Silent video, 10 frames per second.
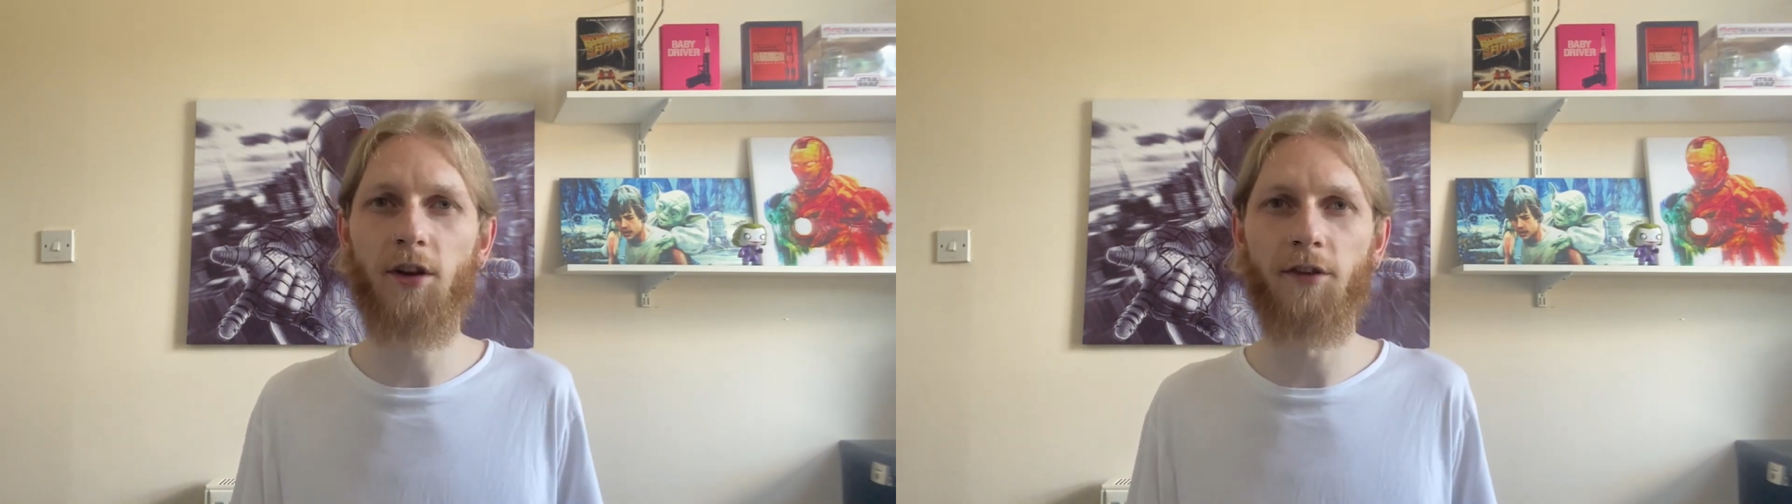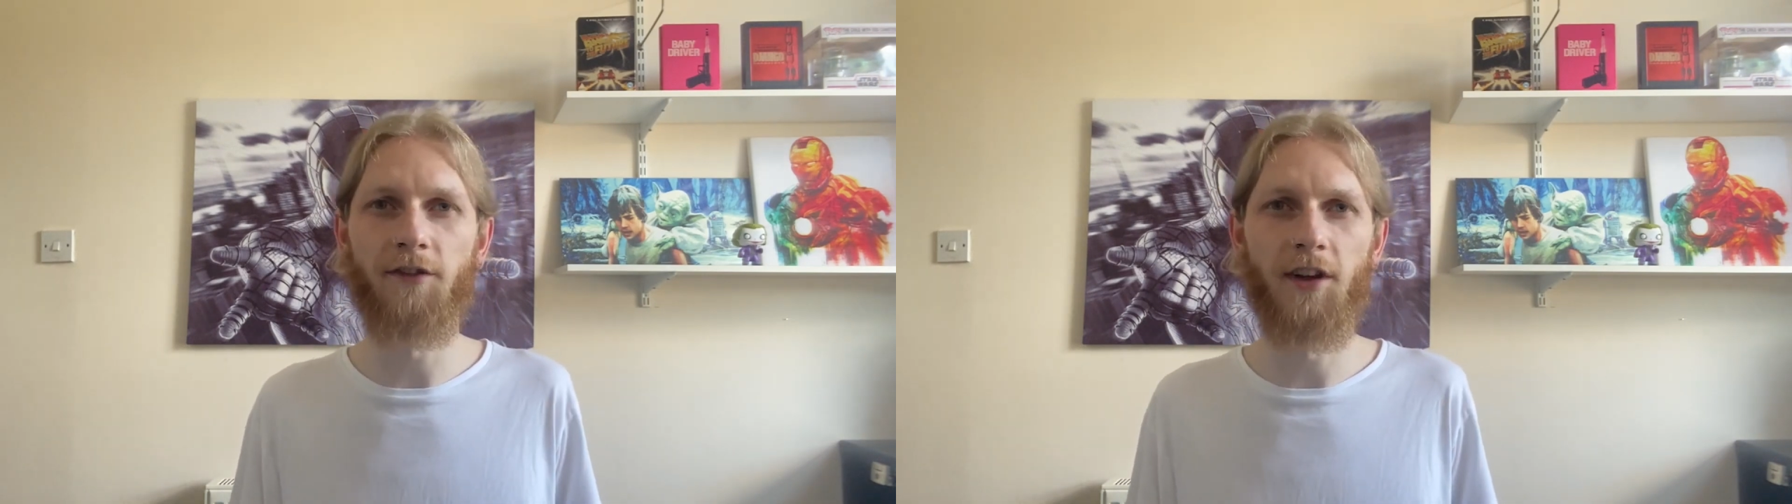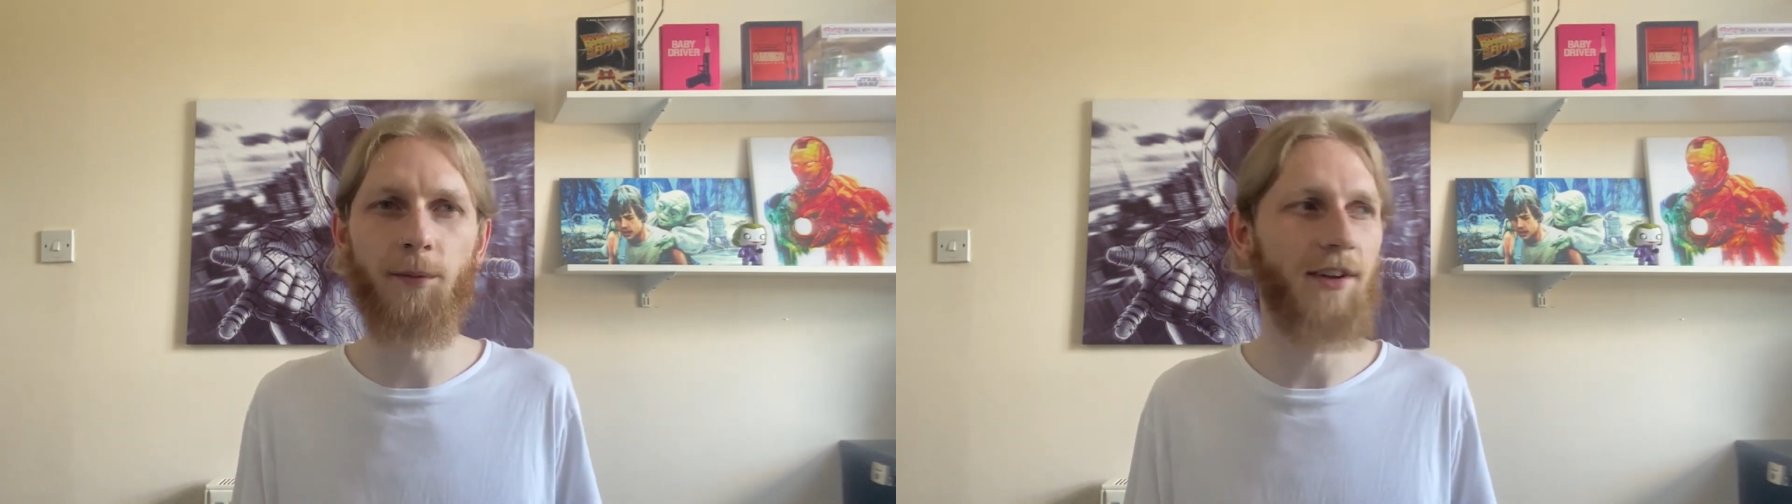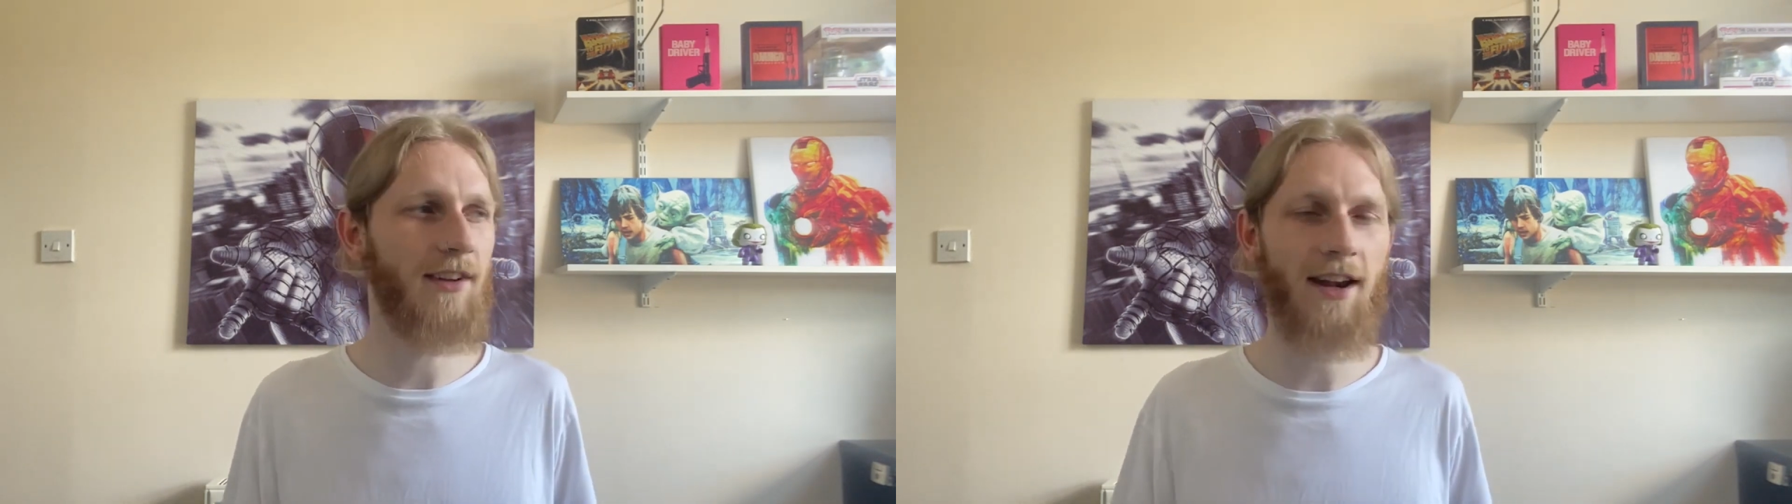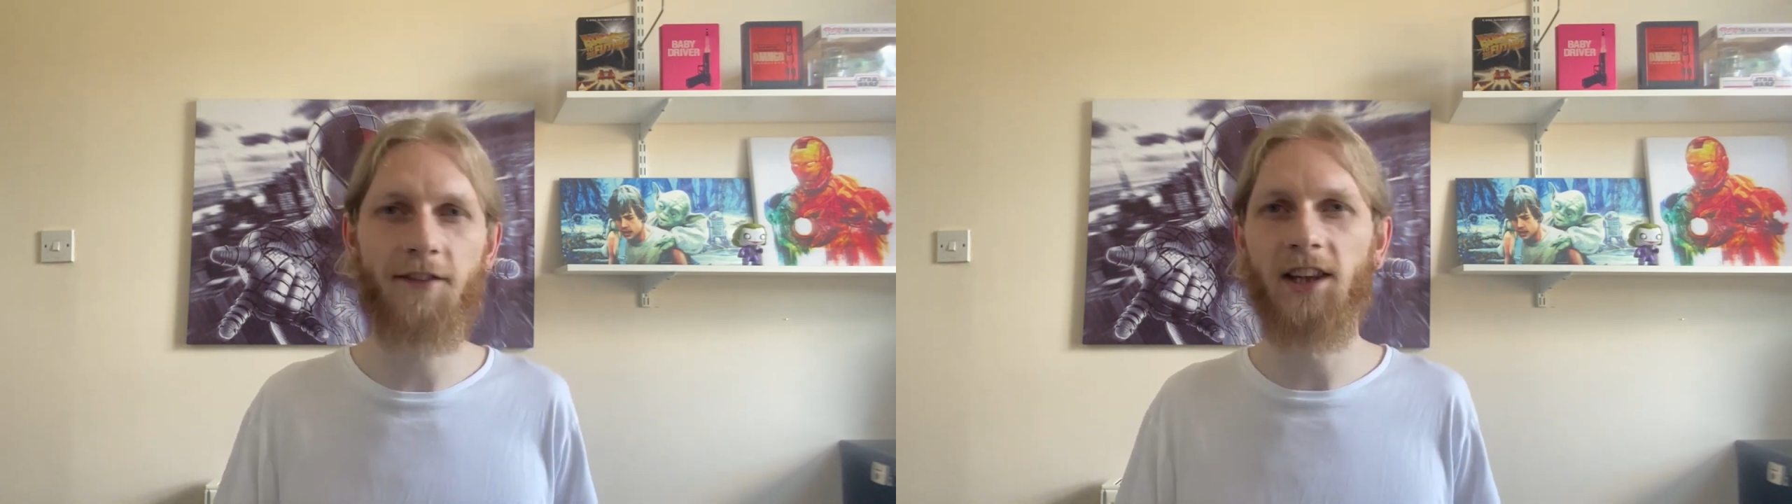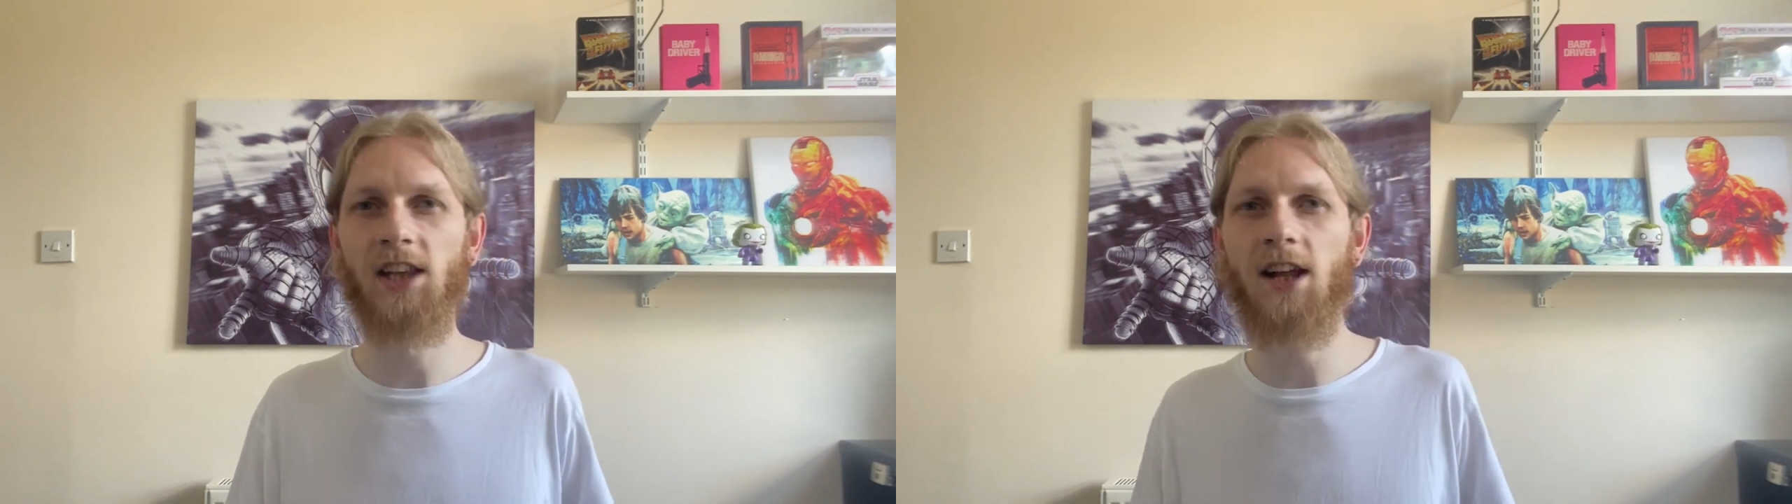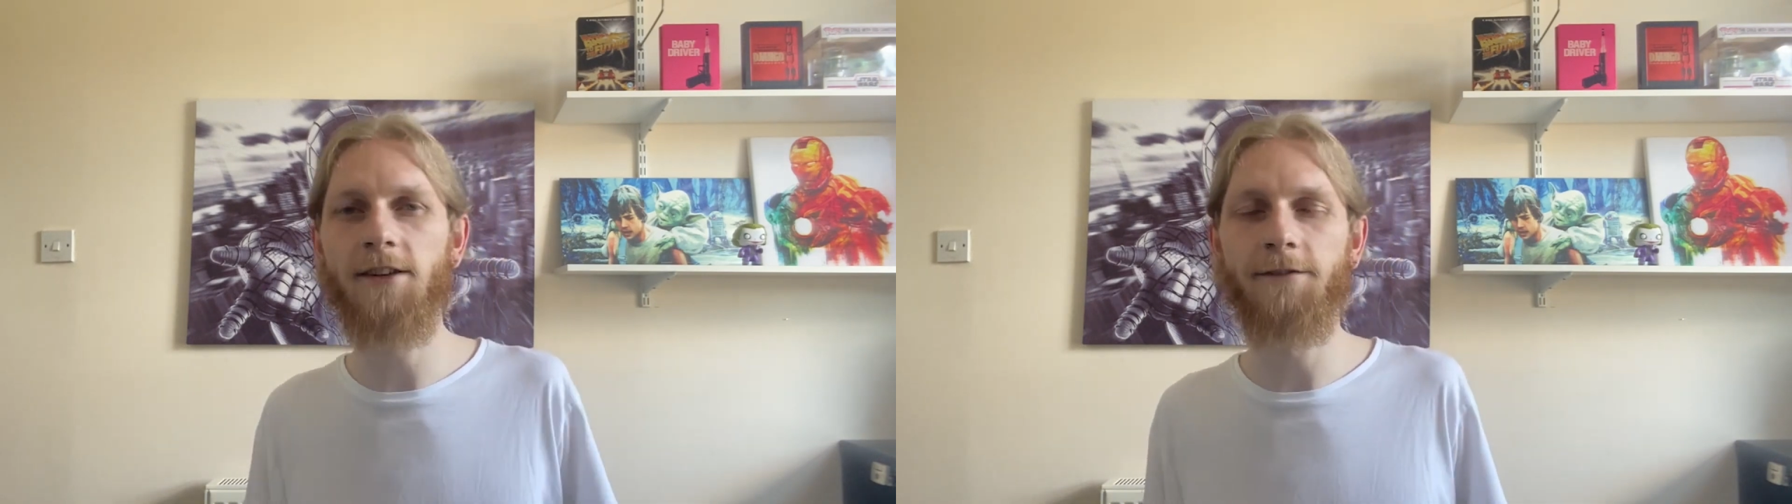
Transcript: those films. It's kind of a light